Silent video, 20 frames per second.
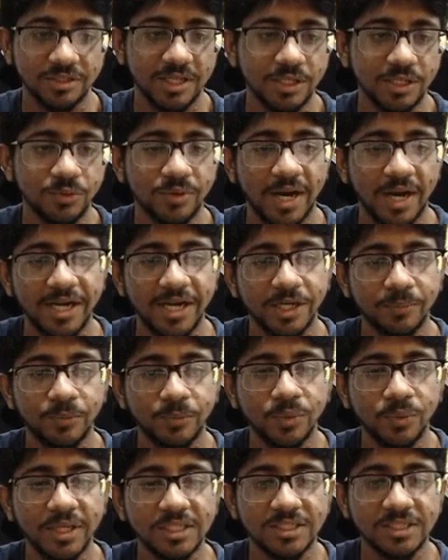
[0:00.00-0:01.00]
Then you write a
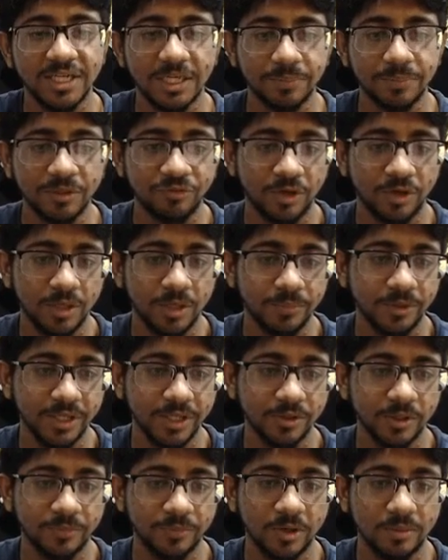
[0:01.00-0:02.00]
pruning statement for a
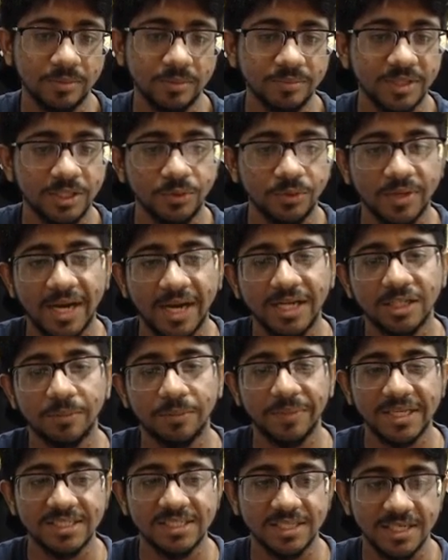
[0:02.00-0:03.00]
particular problem. Then you write the
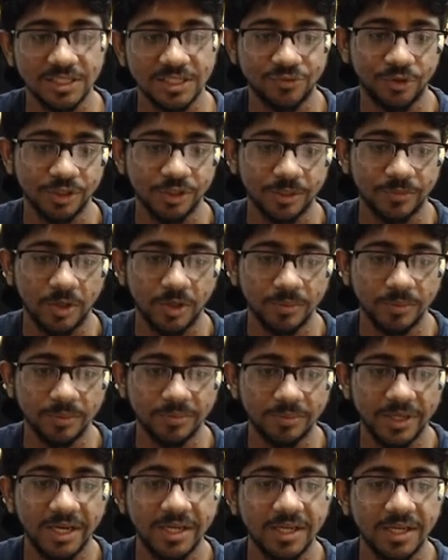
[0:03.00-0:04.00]
base case for the
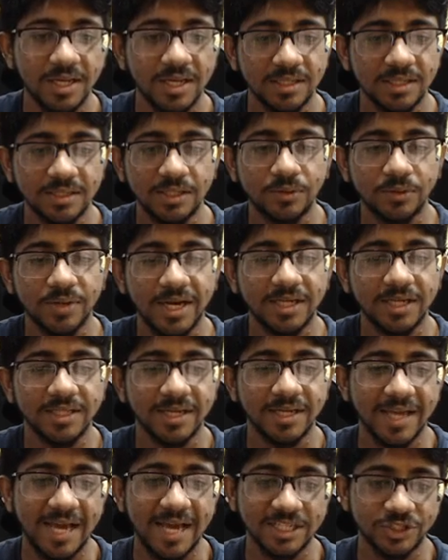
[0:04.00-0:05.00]
problem, right? Then you write the
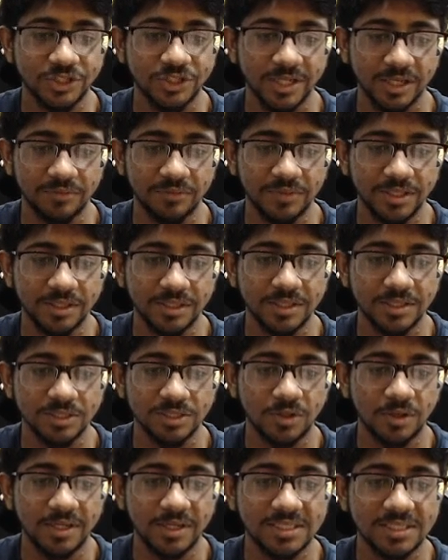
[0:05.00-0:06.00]
cache check whether it is
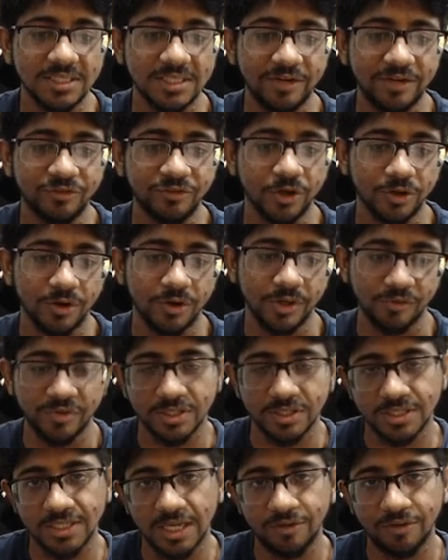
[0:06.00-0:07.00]
already saved or not. If
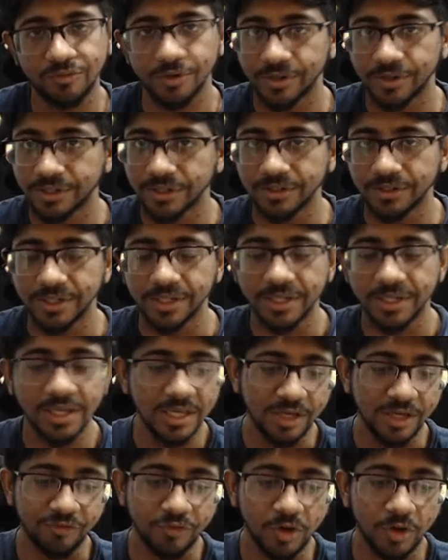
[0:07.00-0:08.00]
it's saved, return it.
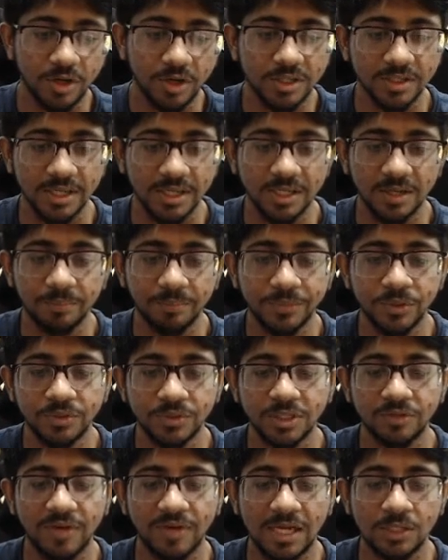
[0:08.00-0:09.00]
If not, then compute
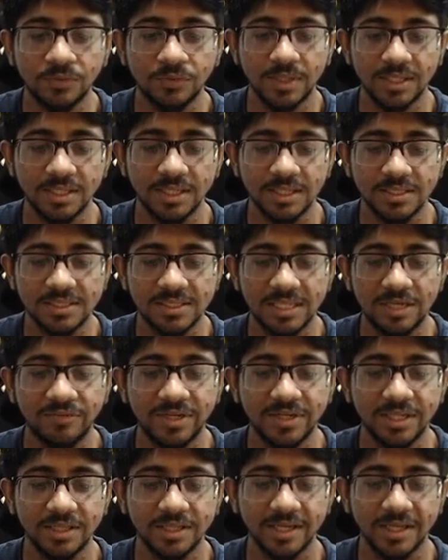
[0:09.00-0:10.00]
the value and then save
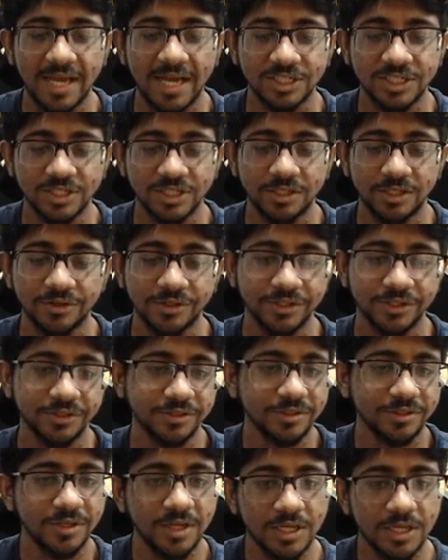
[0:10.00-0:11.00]
it in the cache and then
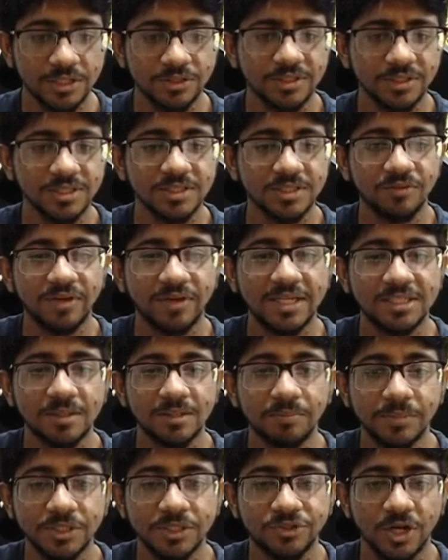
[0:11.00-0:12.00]
return. This is a very
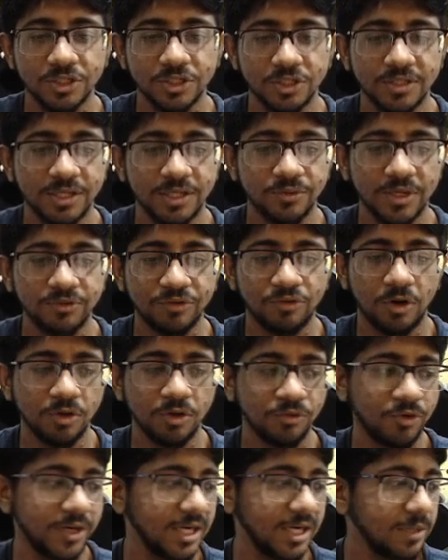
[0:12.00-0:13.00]
simple structure that you can follow
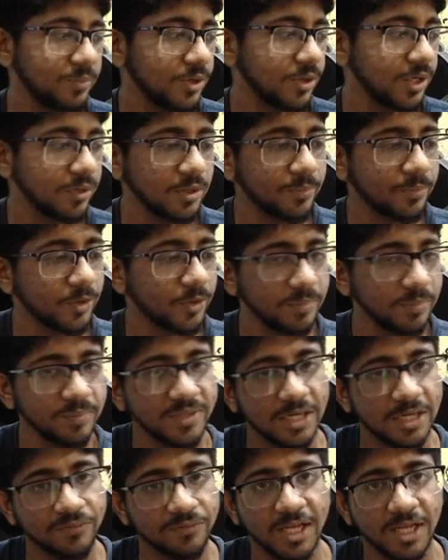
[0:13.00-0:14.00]
for any particular problem
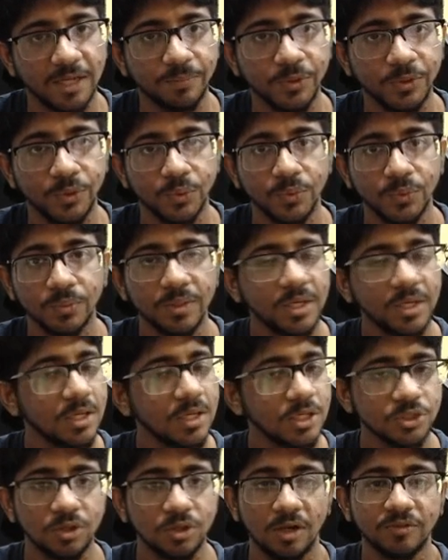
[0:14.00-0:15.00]
that will help you to
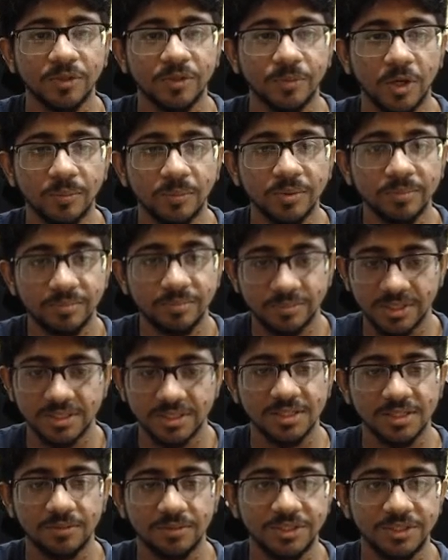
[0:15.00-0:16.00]
solve the problem. This
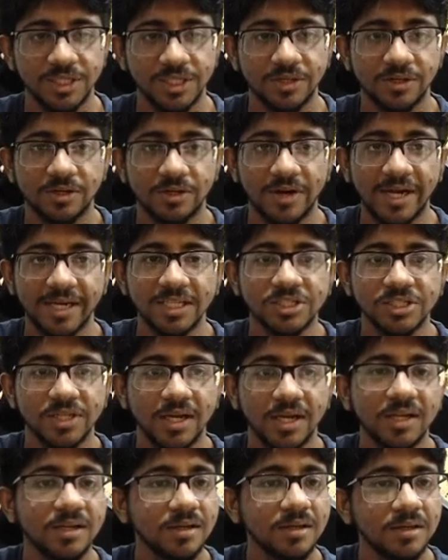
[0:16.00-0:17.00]
is a general writing
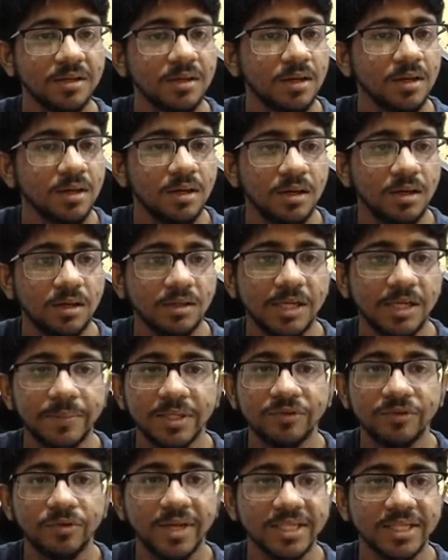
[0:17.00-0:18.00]
style. Let me
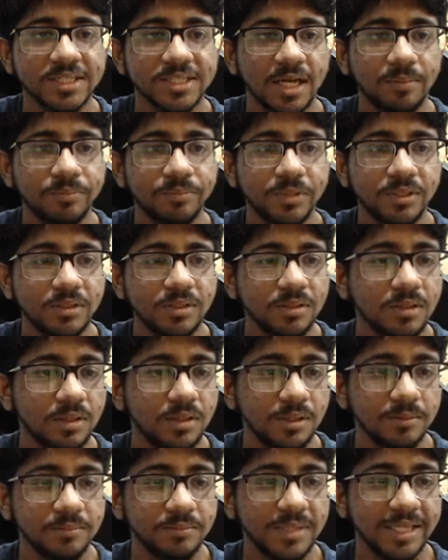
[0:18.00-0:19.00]
give you an example.
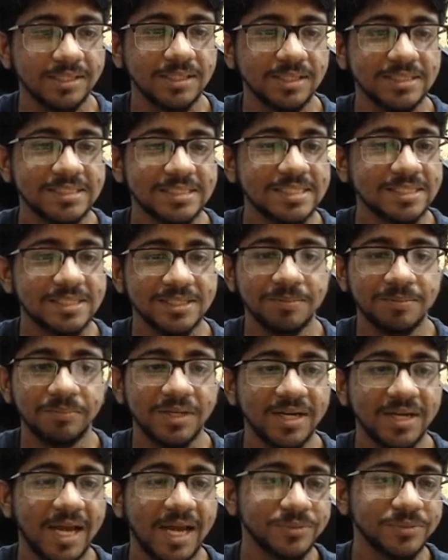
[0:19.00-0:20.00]
Like this is just a
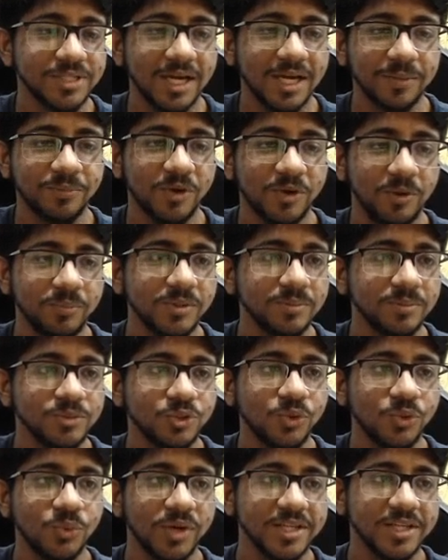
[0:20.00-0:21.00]
simple knapsack problems
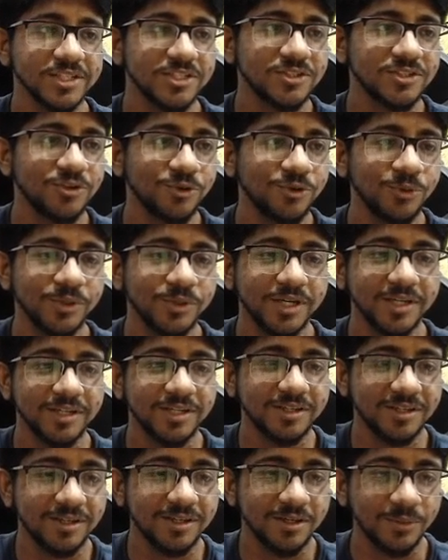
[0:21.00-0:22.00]
code. I just wrote it
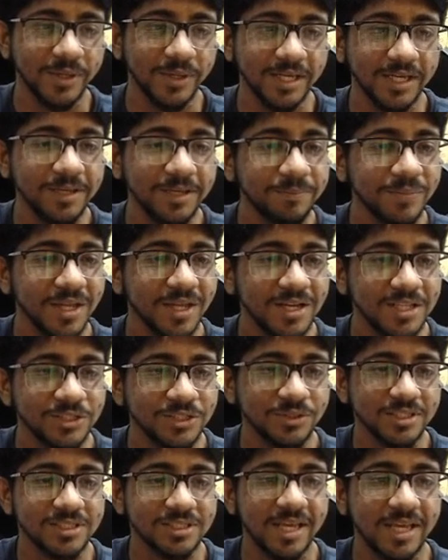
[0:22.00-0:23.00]
quickly.
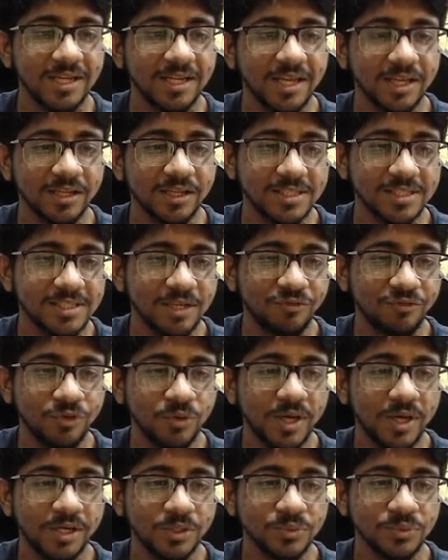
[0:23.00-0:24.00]
So it's like let's say if
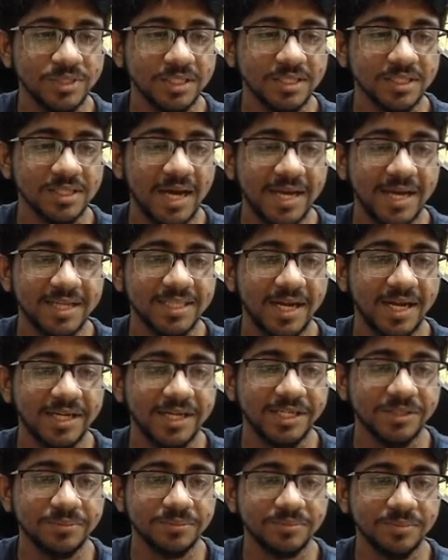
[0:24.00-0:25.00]
you are using the ith
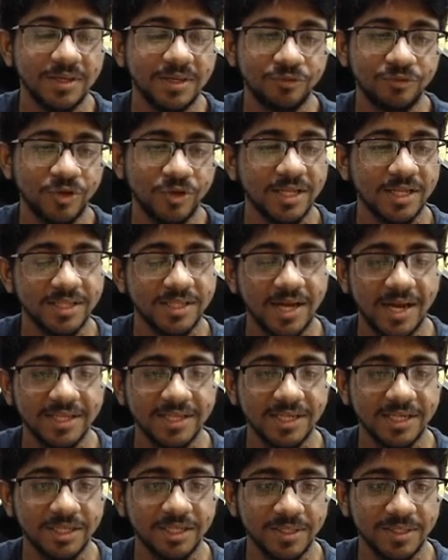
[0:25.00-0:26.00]
item, if you're at the ith
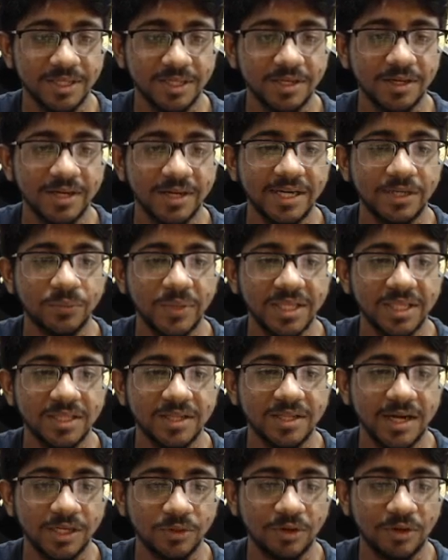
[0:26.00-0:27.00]
item and the current weight
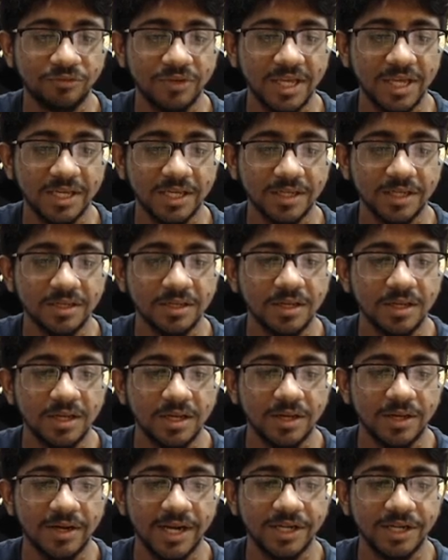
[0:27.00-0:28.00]
that you have taken
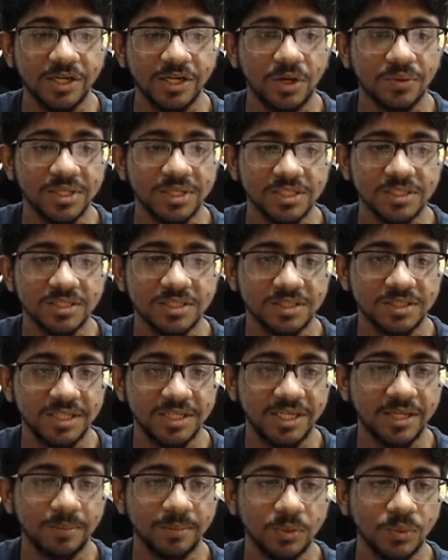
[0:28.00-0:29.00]
right now is
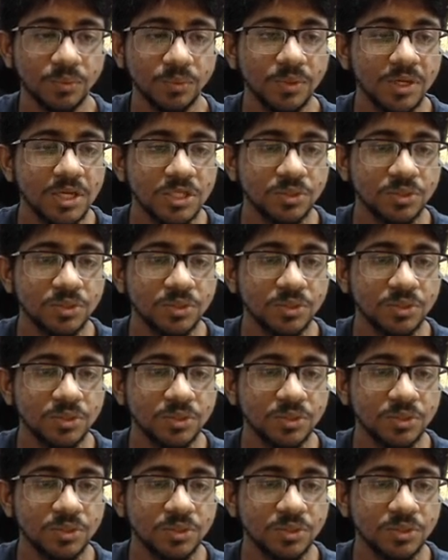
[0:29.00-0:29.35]
CW.